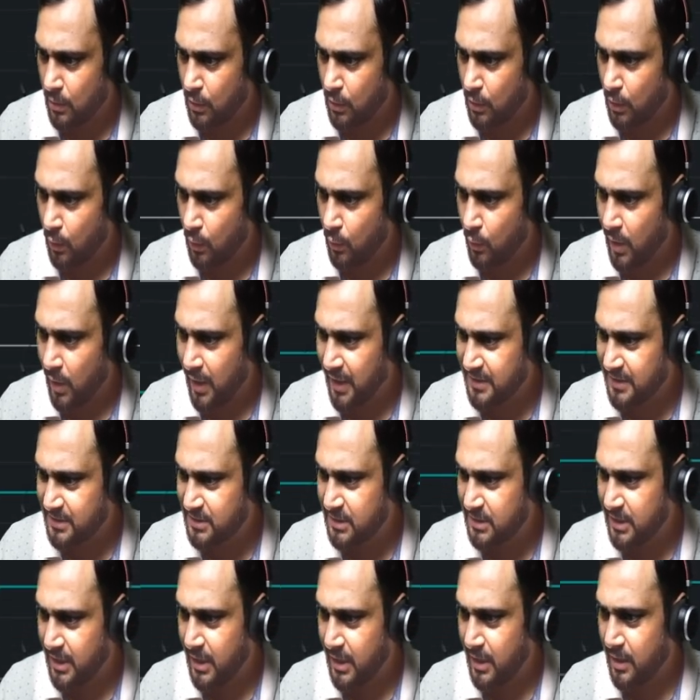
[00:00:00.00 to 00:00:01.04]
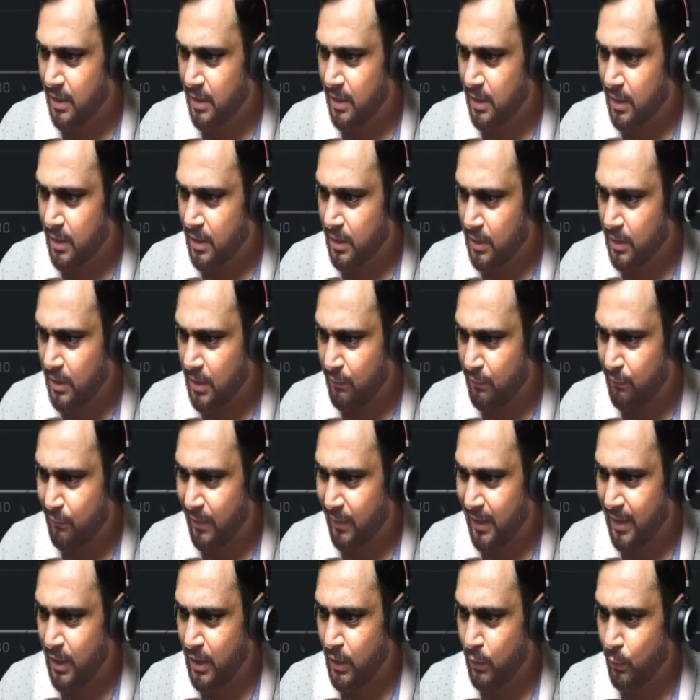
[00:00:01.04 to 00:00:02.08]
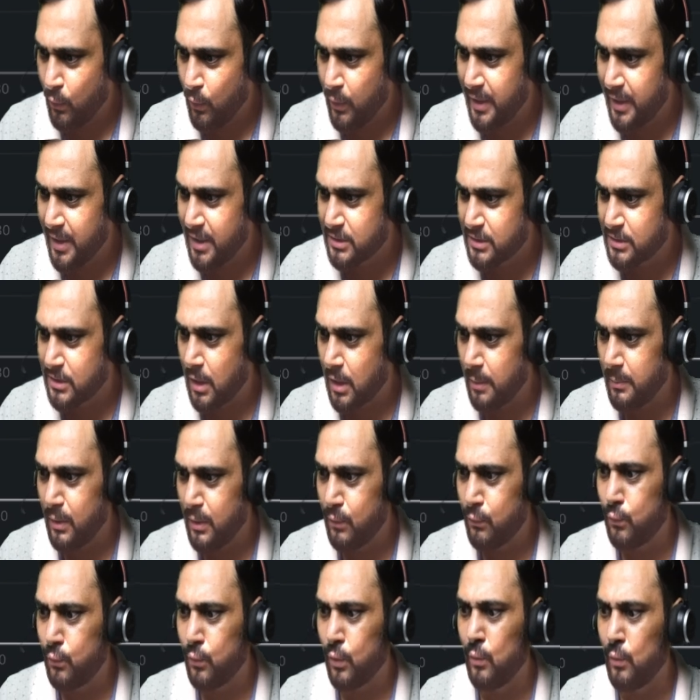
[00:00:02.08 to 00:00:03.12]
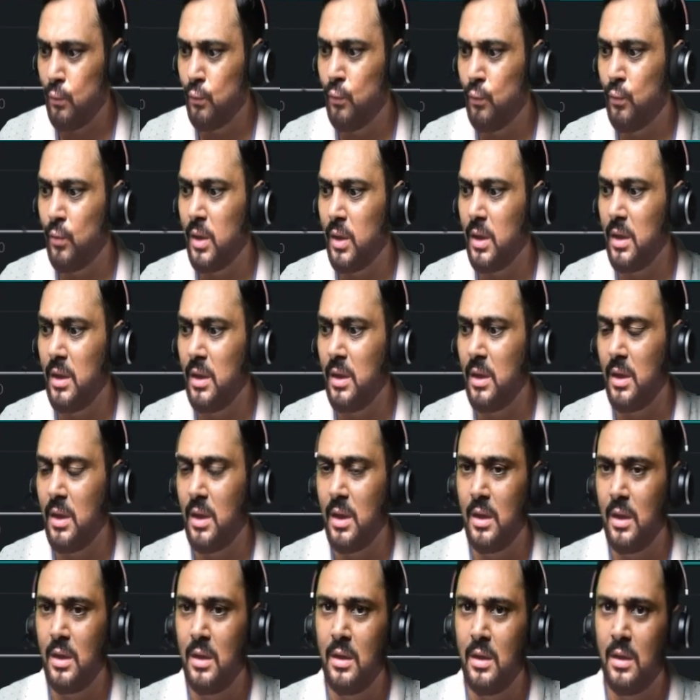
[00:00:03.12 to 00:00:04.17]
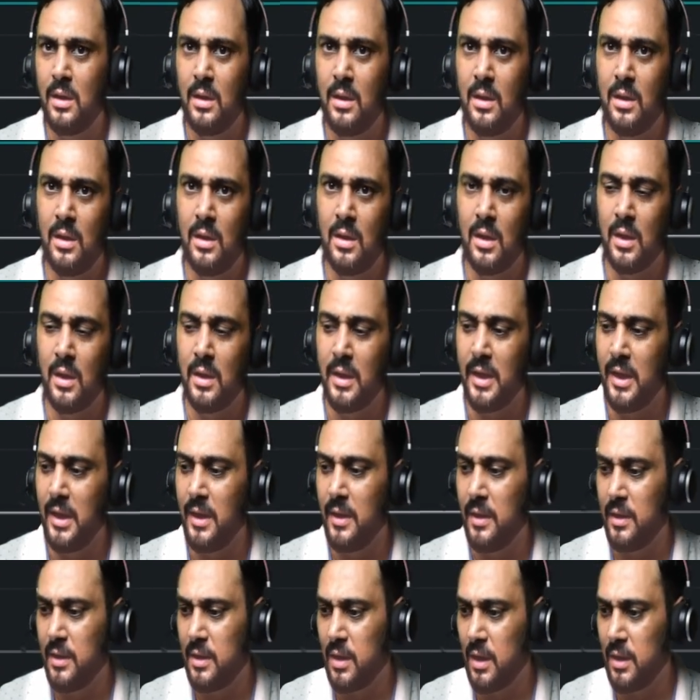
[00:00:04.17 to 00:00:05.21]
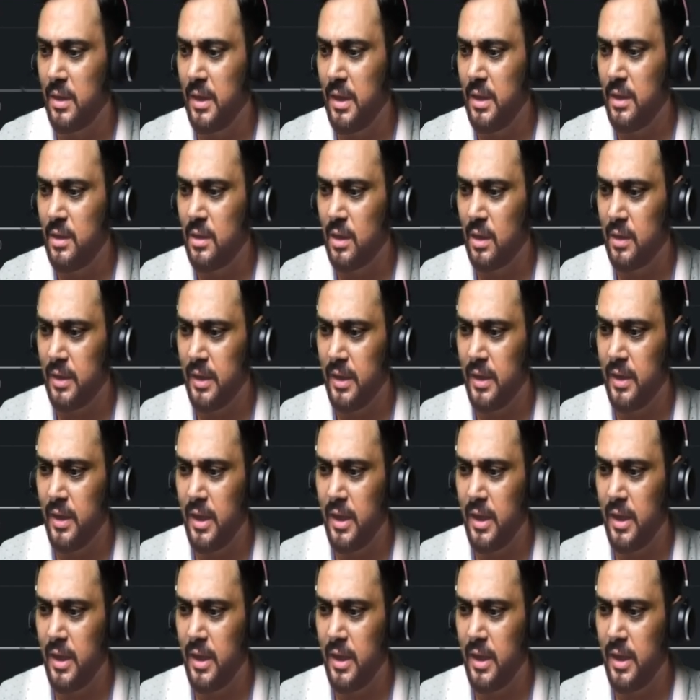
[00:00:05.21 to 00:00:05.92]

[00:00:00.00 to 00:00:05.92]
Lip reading: now I see the value is coming from 130, 1330.